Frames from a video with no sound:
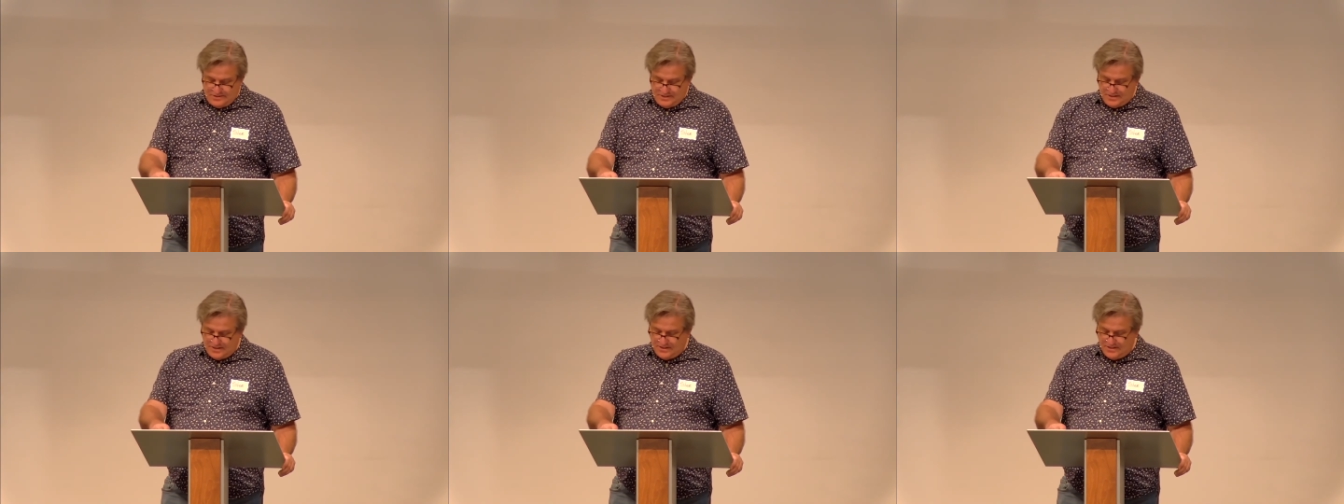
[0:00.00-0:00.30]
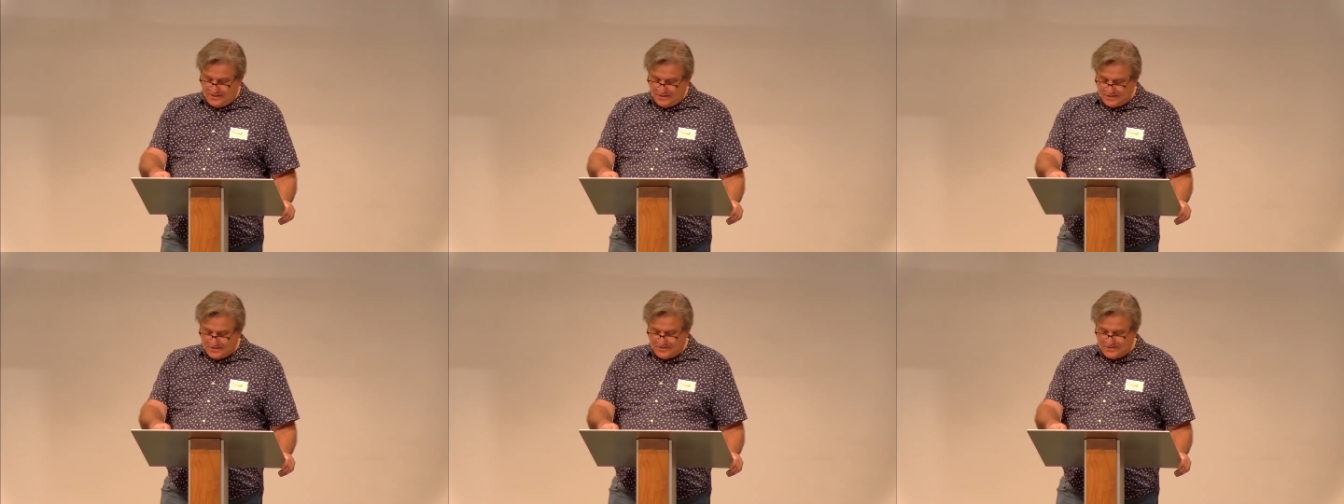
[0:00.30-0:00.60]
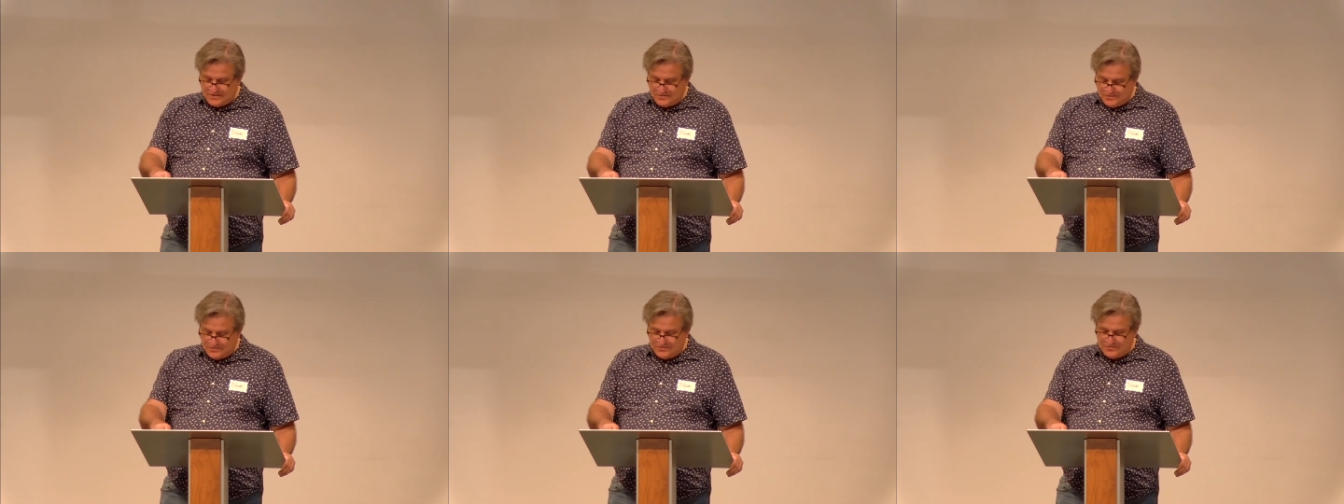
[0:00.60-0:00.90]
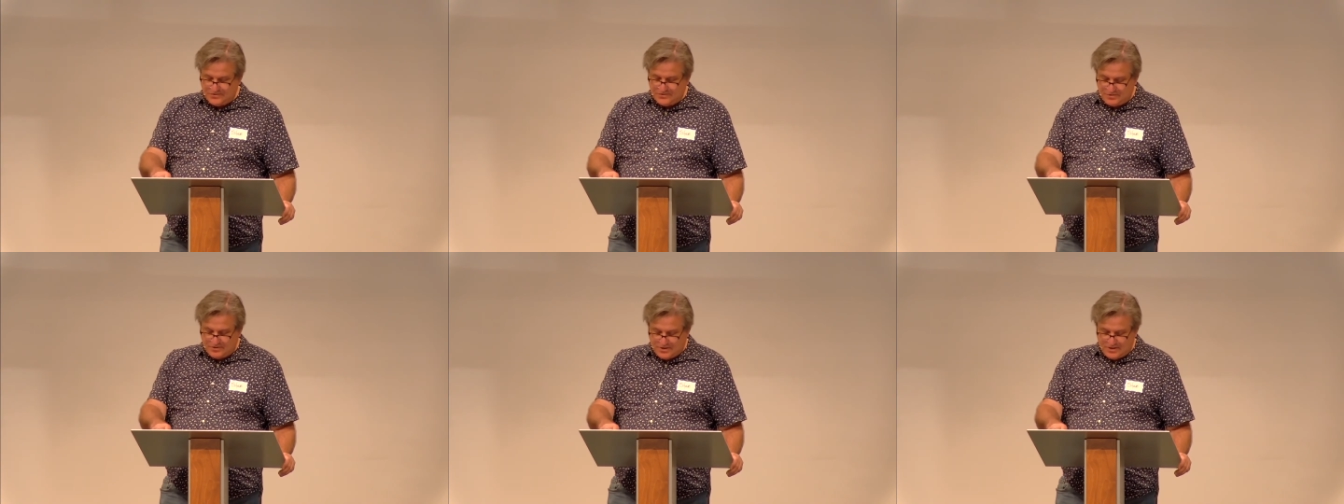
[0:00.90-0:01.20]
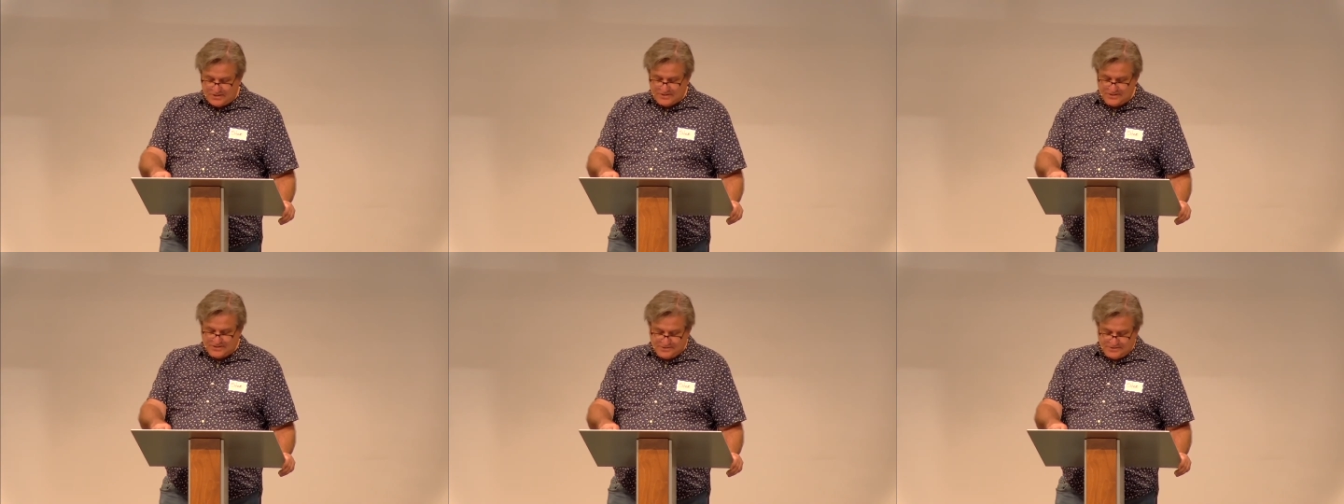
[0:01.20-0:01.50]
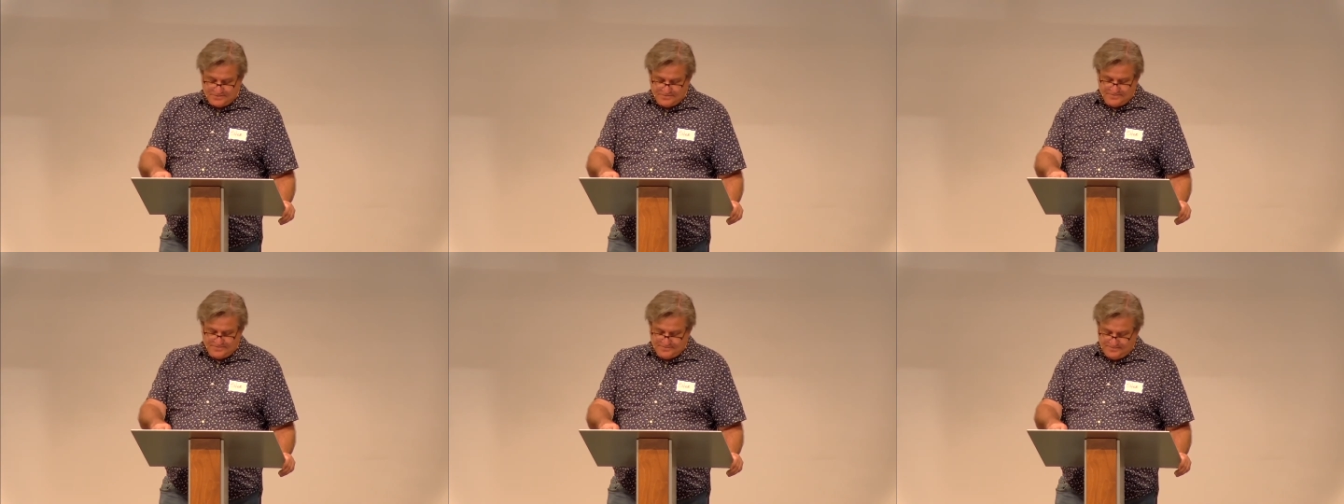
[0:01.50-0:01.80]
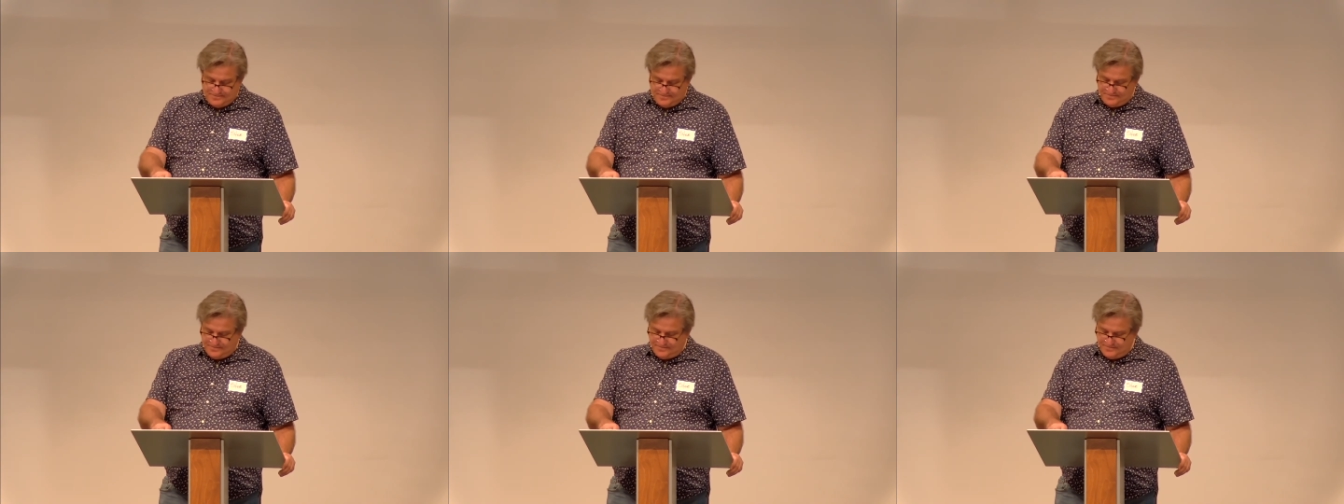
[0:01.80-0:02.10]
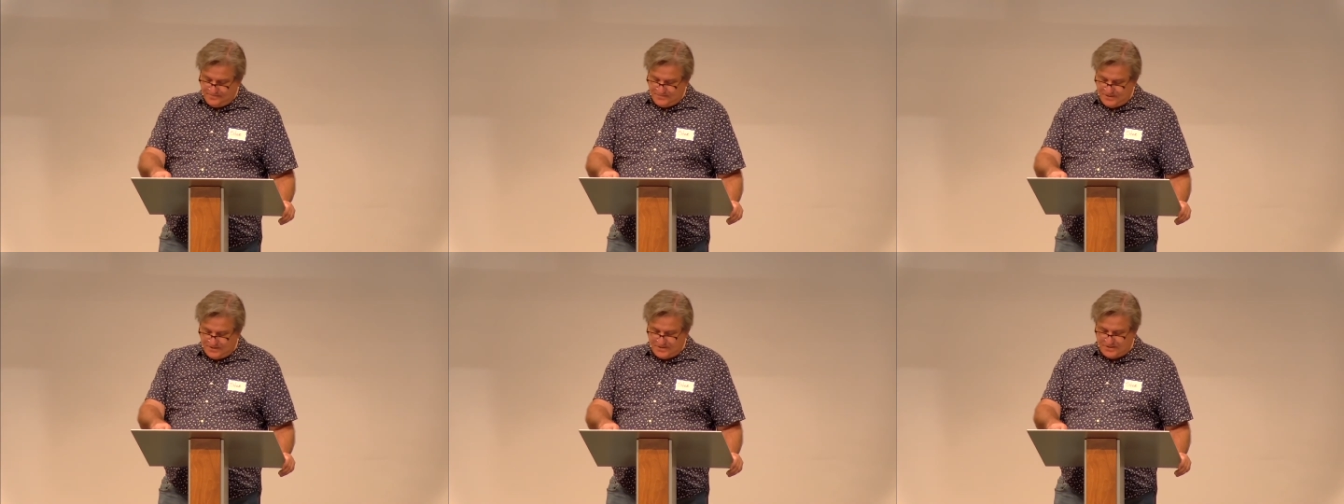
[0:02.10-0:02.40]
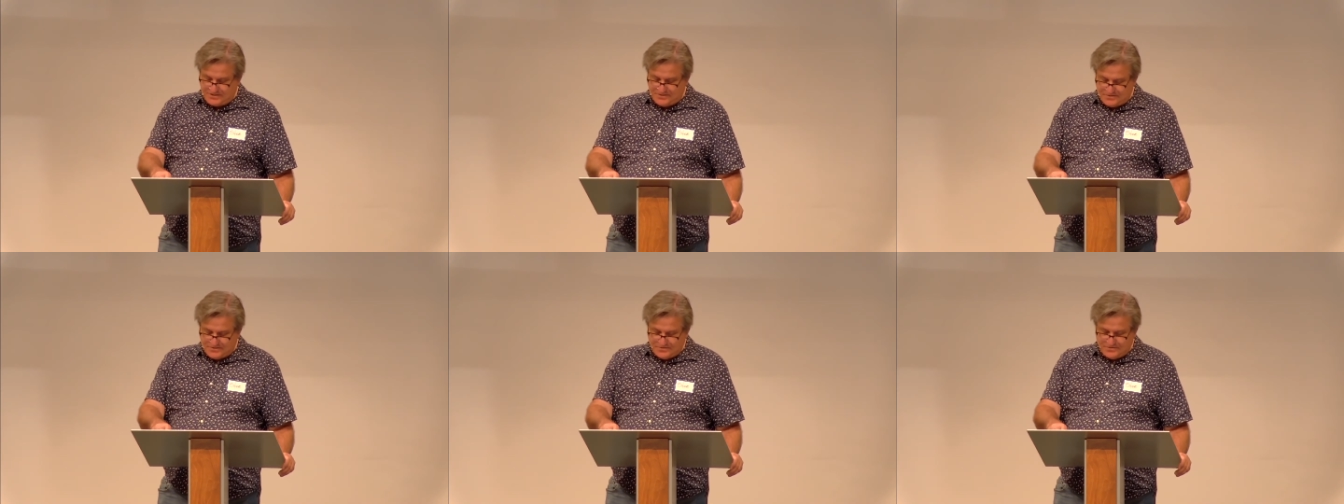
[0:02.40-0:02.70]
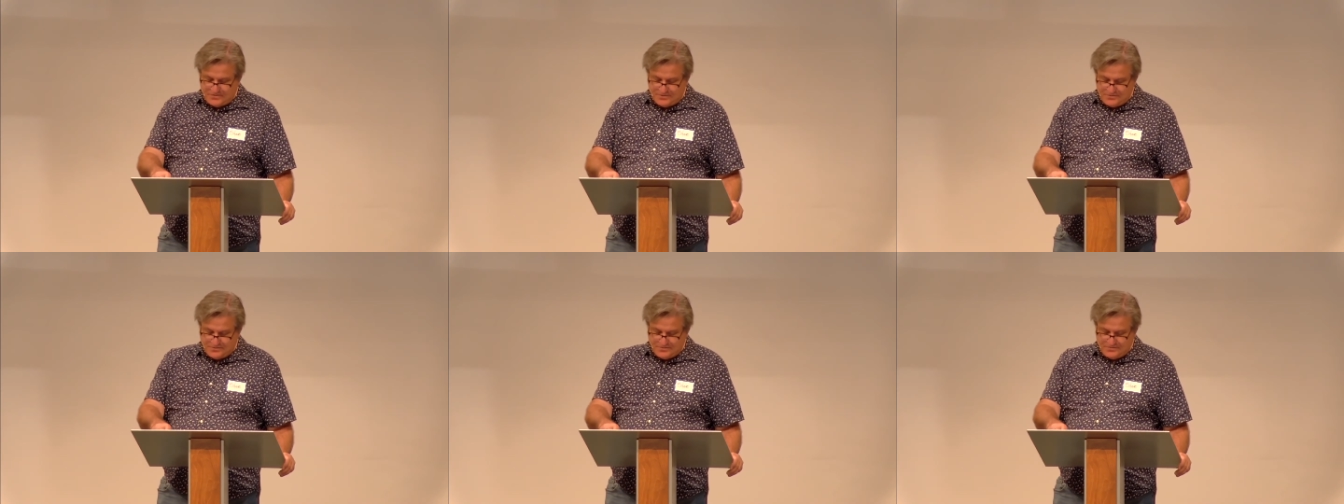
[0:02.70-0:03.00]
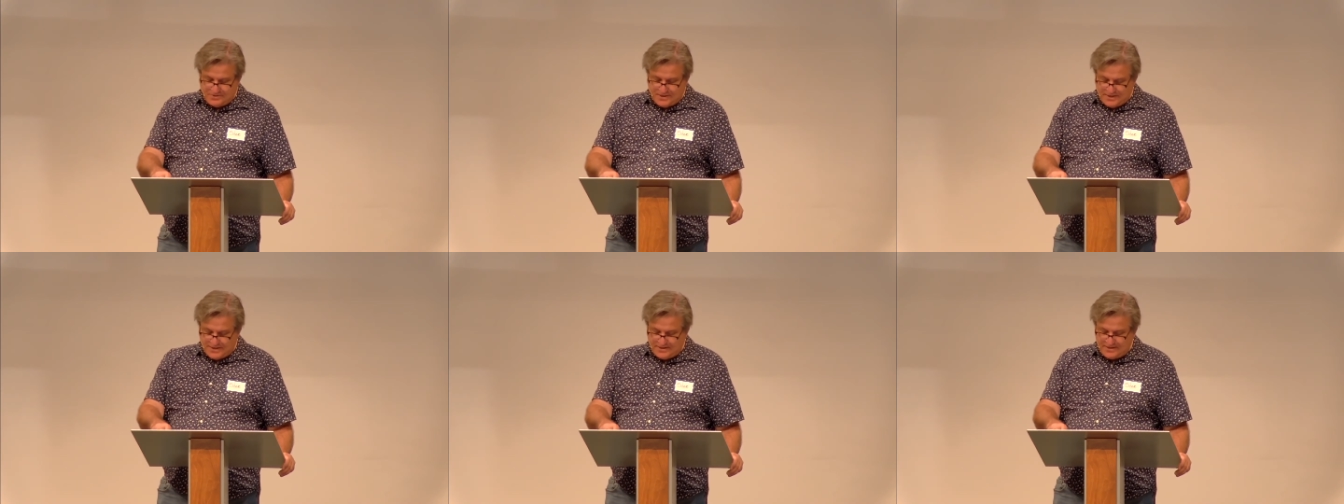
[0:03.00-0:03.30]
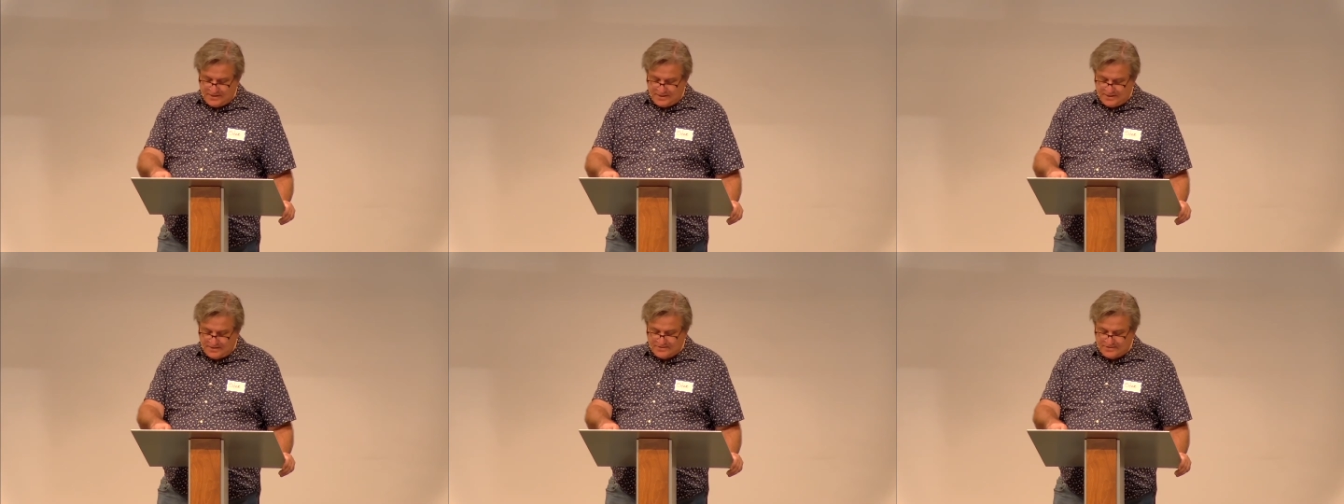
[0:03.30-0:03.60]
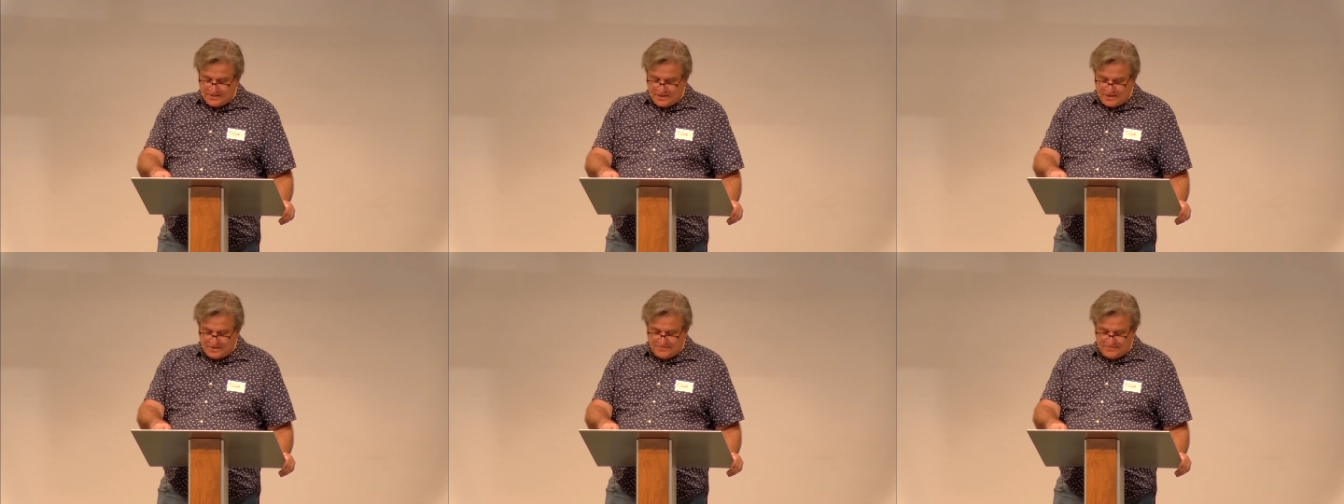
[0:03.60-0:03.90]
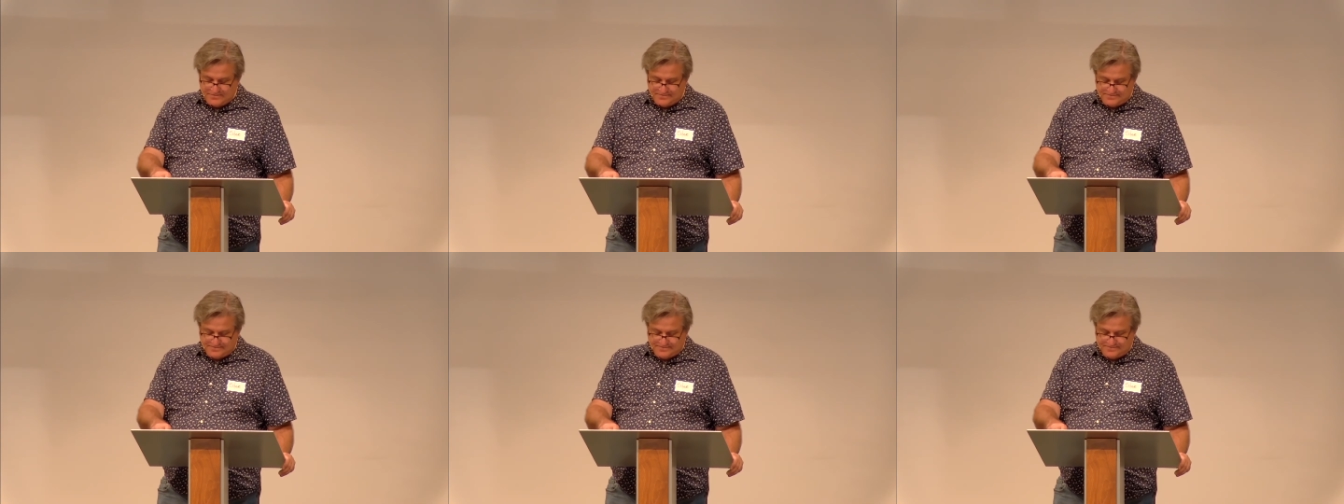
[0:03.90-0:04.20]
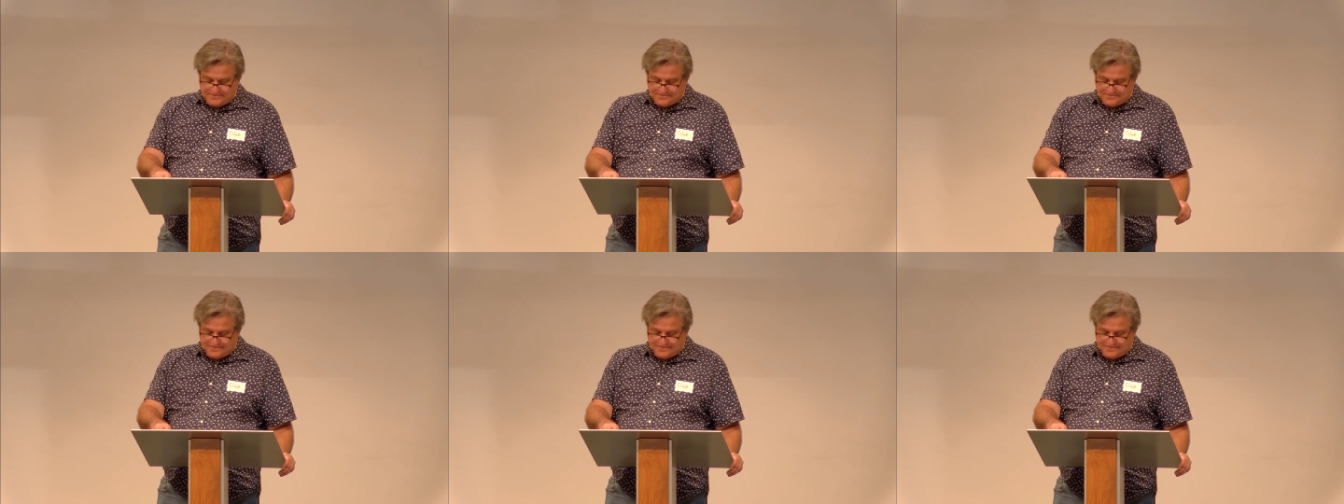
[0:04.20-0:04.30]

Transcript: And he does so through the cross. He does so through laying down his life.